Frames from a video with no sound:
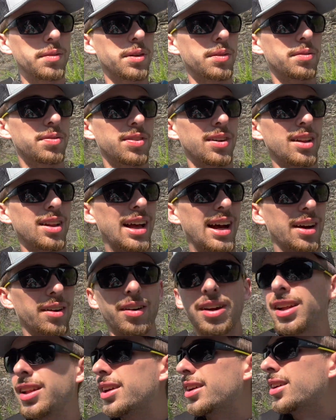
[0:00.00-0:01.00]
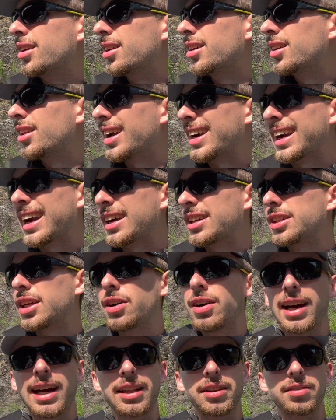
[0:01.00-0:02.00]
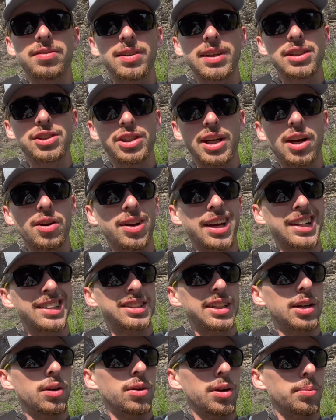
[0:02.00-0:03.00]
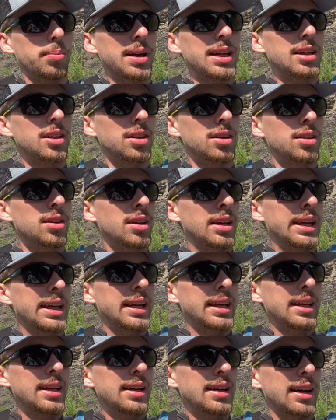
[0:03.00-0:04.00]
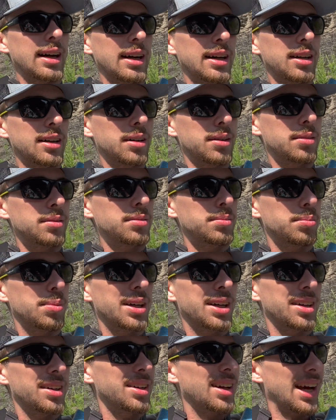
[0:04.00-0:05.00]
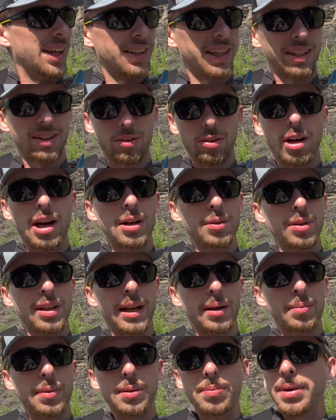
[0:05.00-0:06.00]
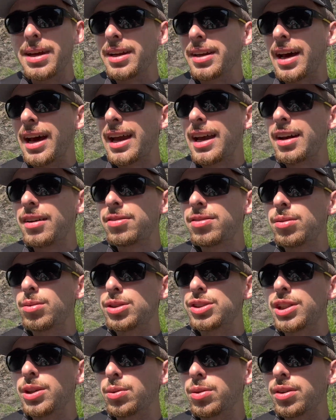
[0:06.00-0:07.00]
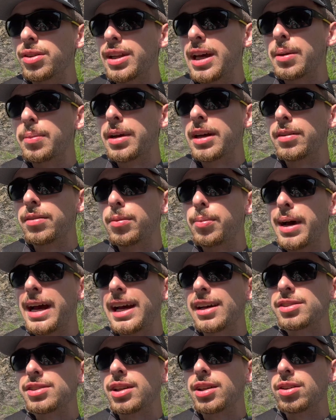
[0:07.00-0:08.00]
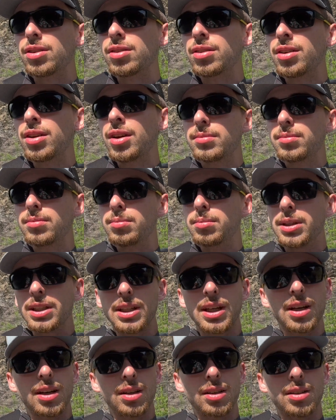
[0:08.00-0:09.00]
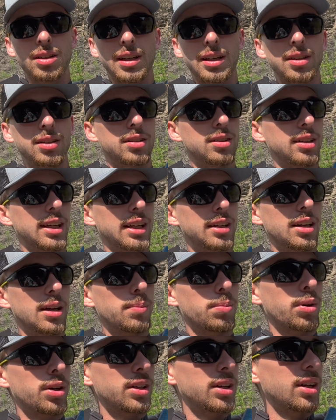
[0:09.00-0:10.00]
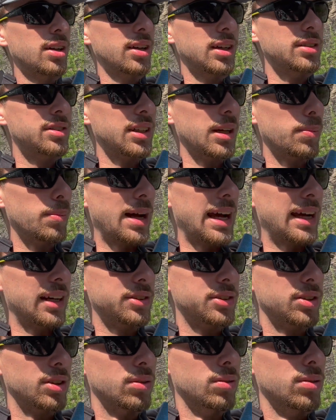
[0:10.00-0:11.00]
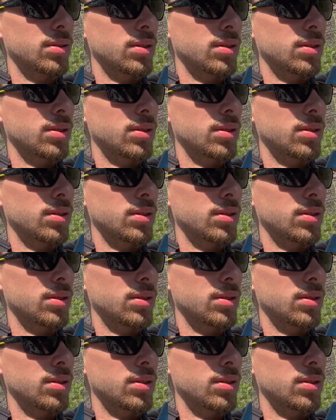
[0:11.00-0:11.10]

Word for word: even feel like really, like I could tell I had the fish on, I could tell when it bit. Uh, but I thought the rod would like be bent in half, which it wasn't that big of a bass either. But yeah, it, it done pretty good against that bass, so.